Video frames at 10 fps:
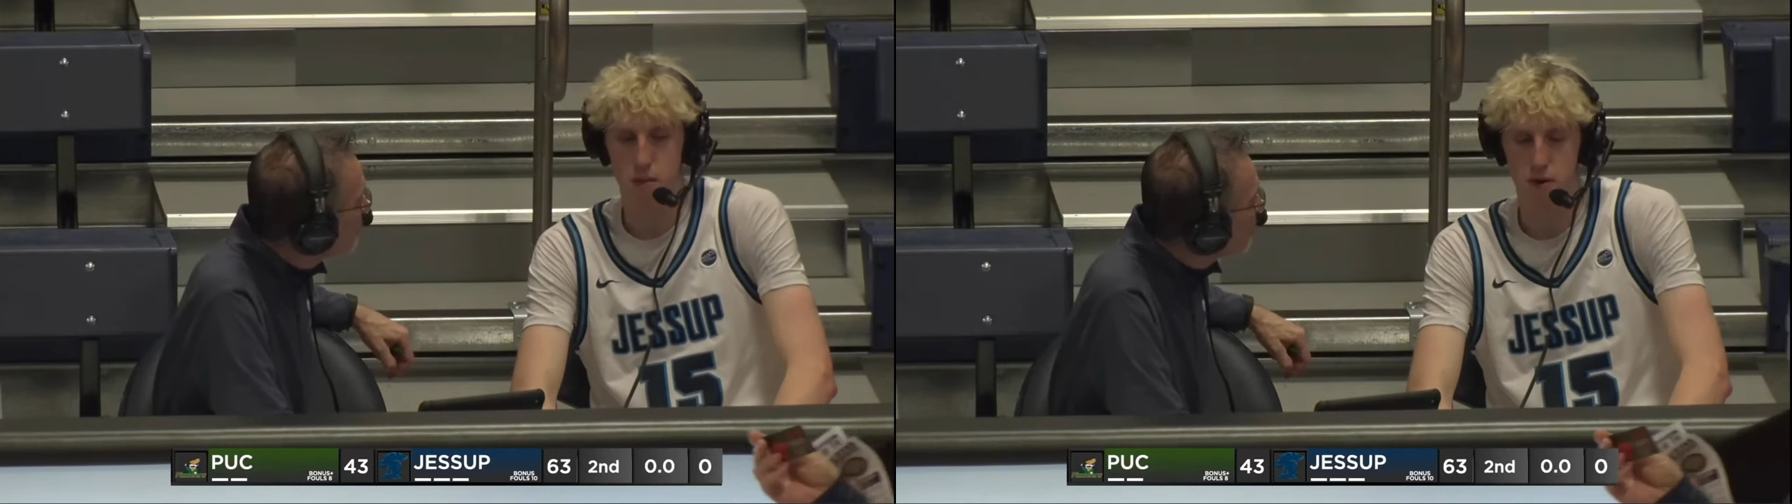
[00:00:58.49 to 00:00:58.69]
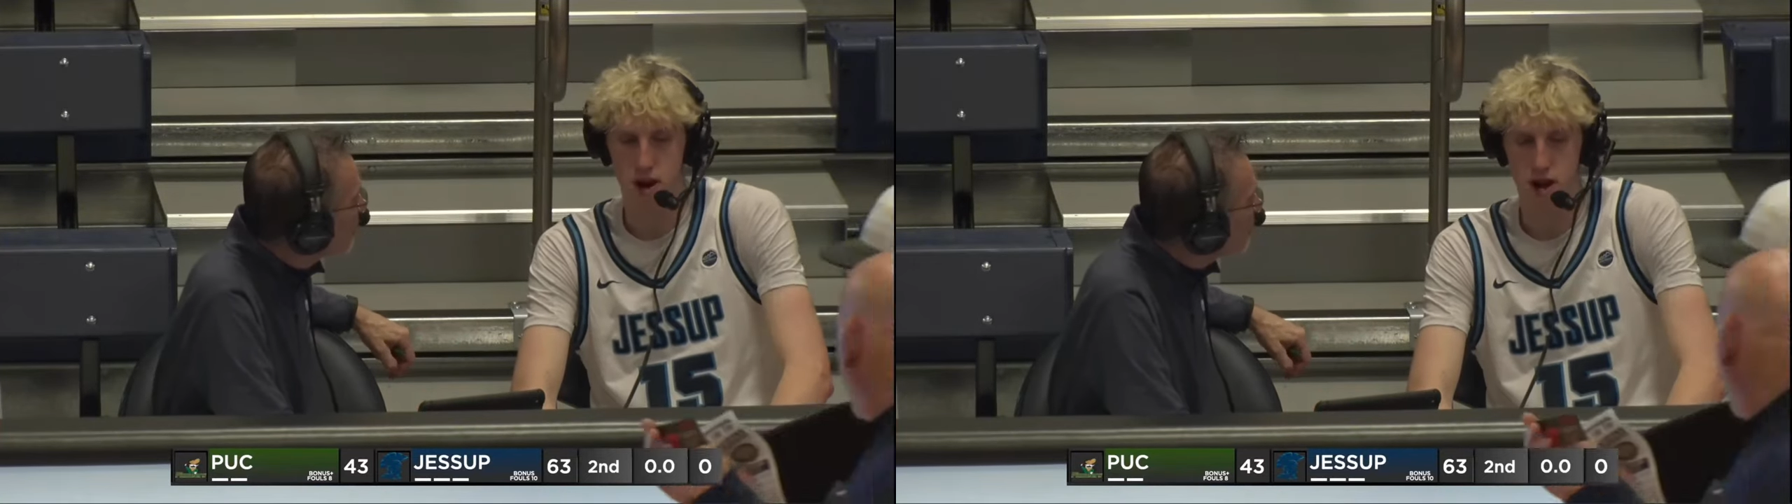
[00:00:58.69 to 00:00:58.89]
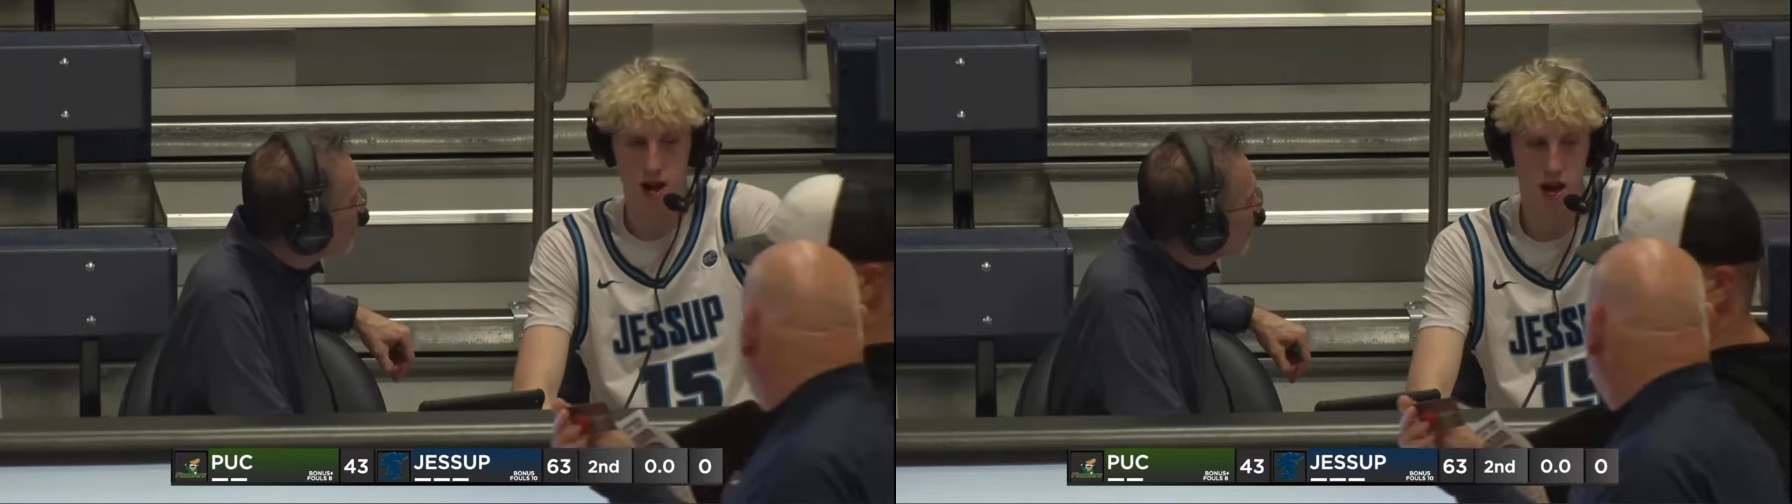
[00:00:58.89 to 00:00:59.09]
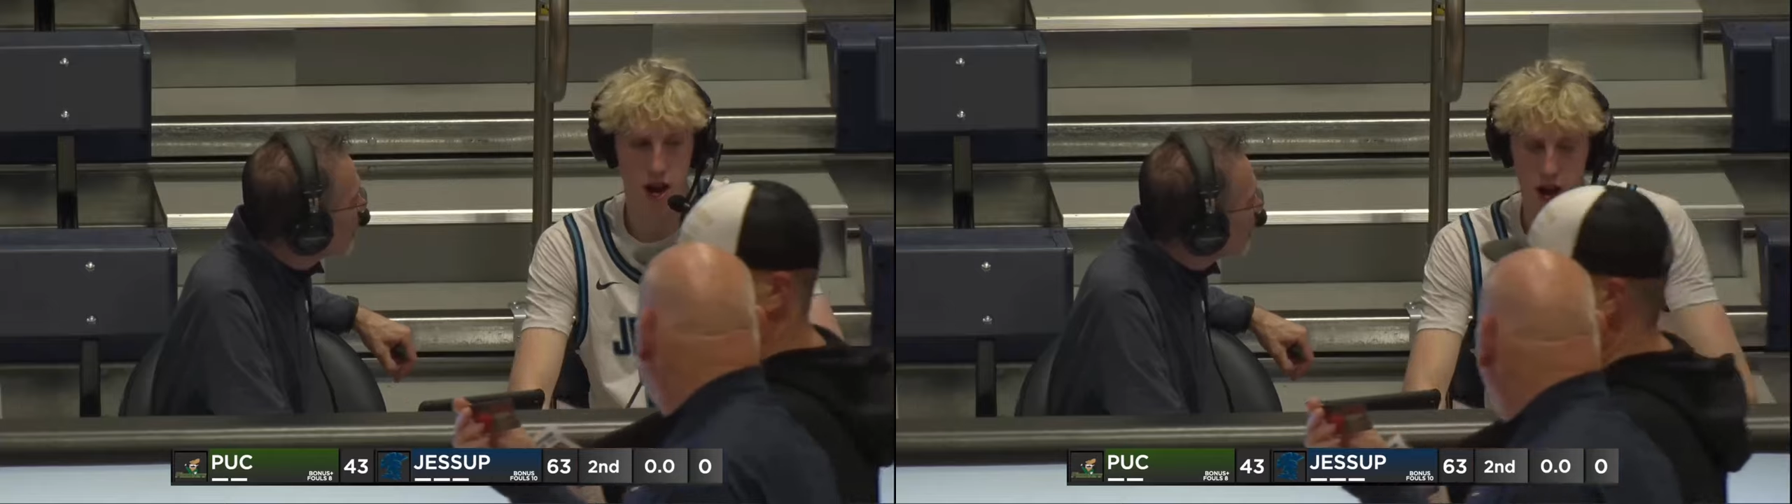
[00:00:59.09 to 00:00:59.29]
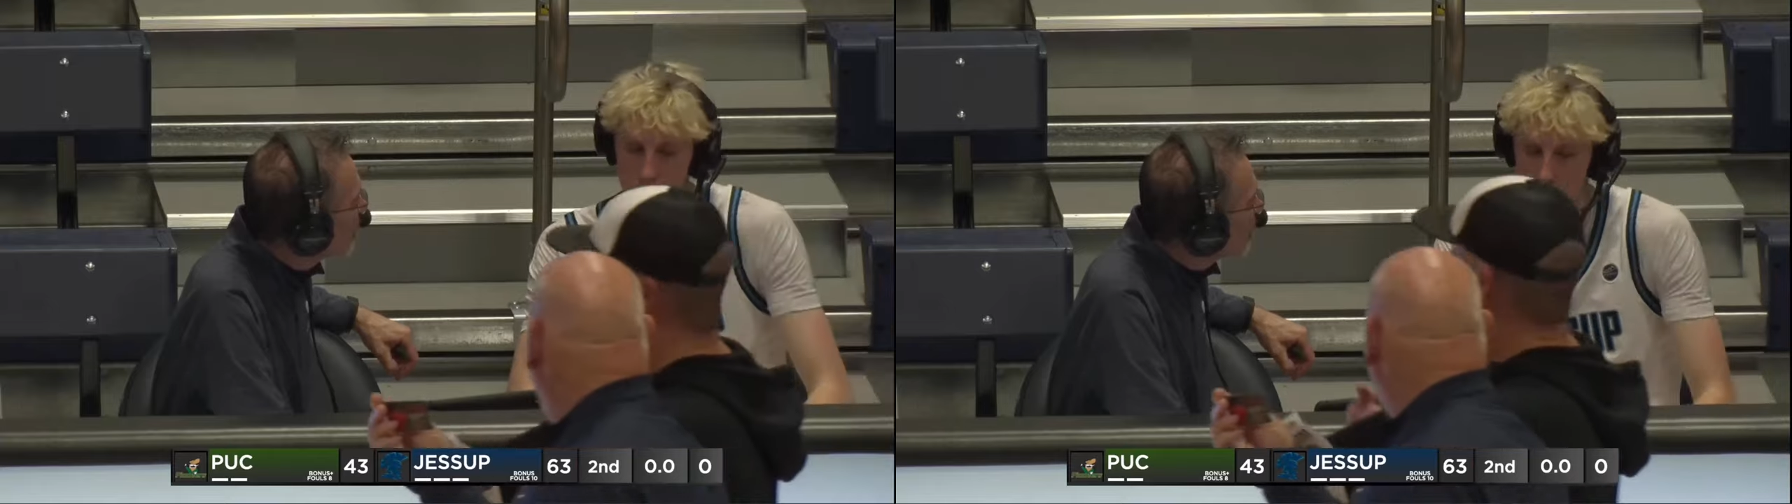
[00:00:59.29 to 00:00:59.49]
Pretty good.
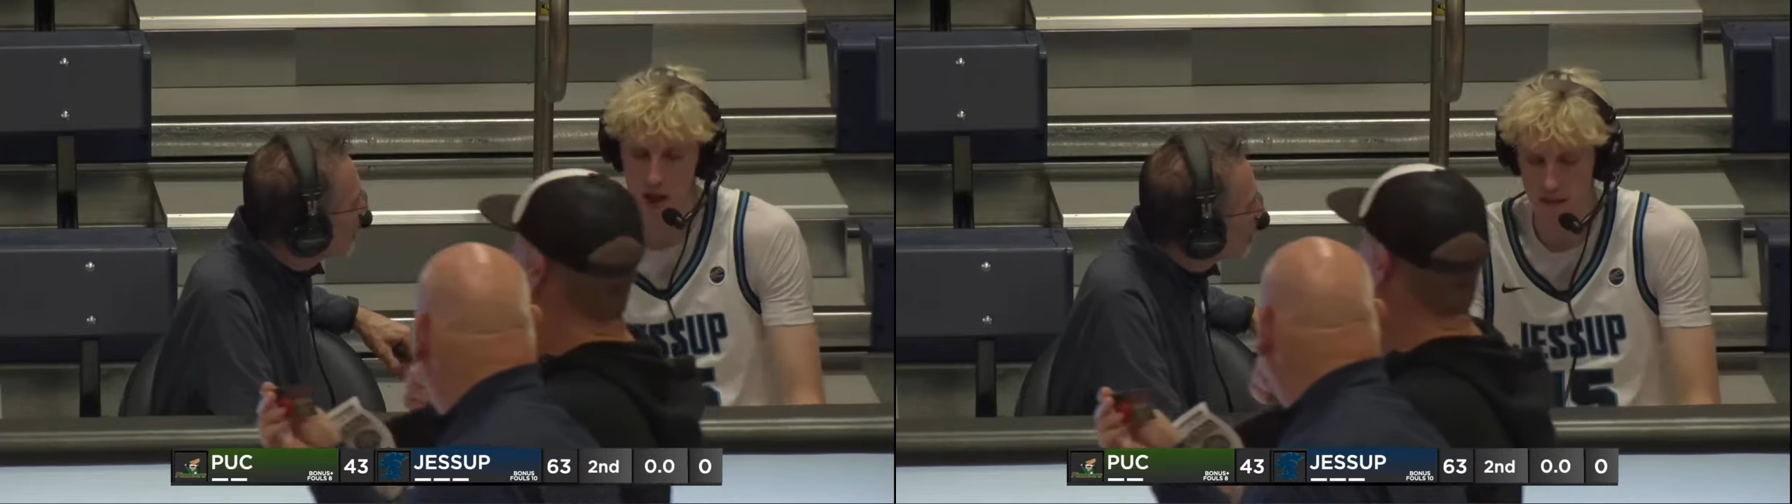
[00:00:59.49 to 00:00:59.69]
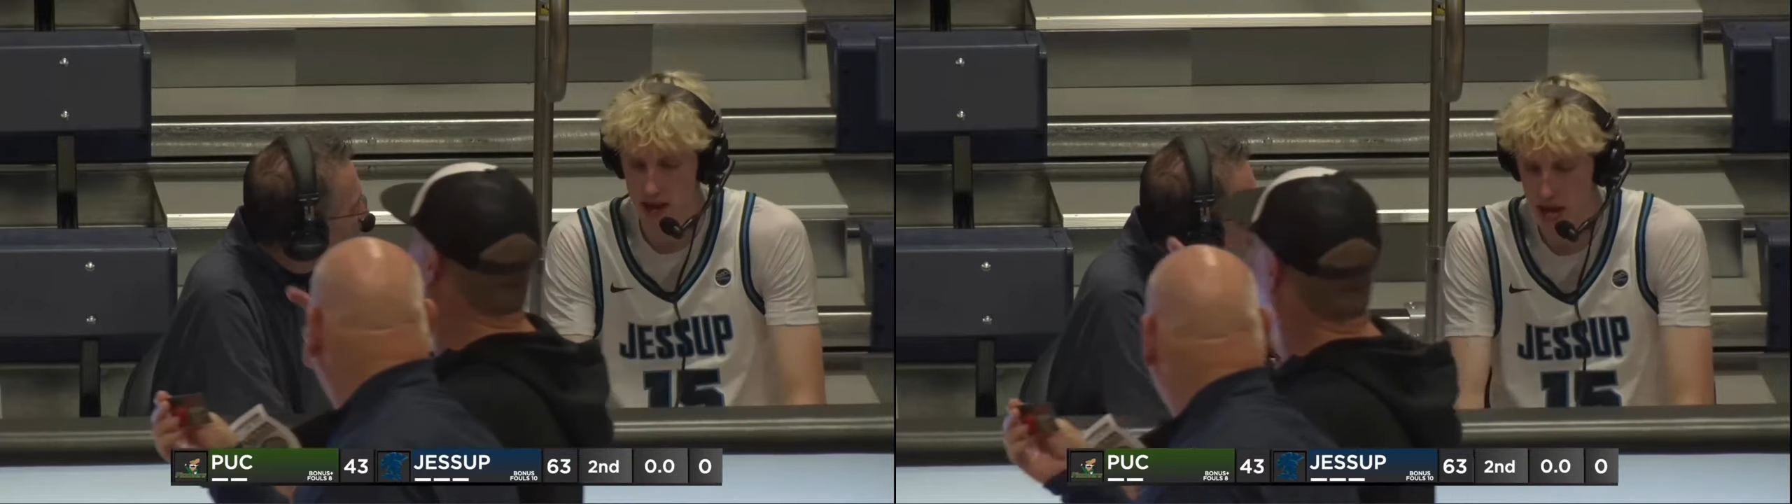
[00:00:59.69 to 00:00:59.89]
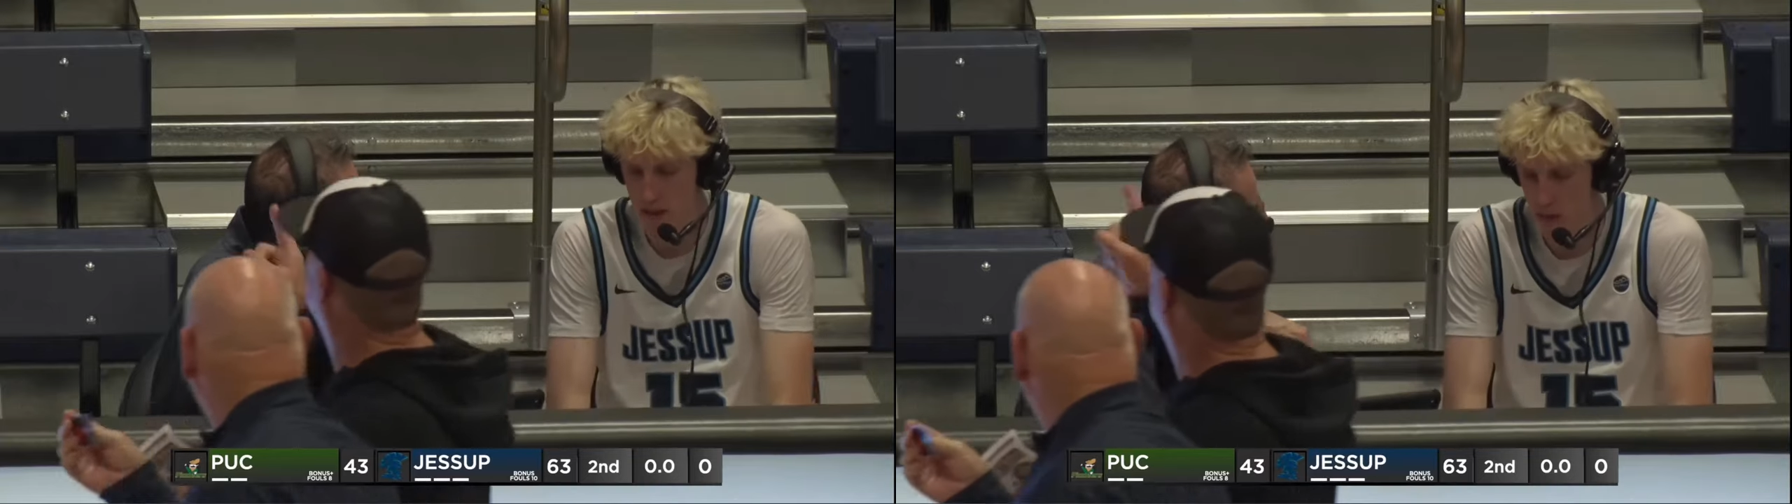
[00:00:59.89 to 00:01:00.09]
I love the team,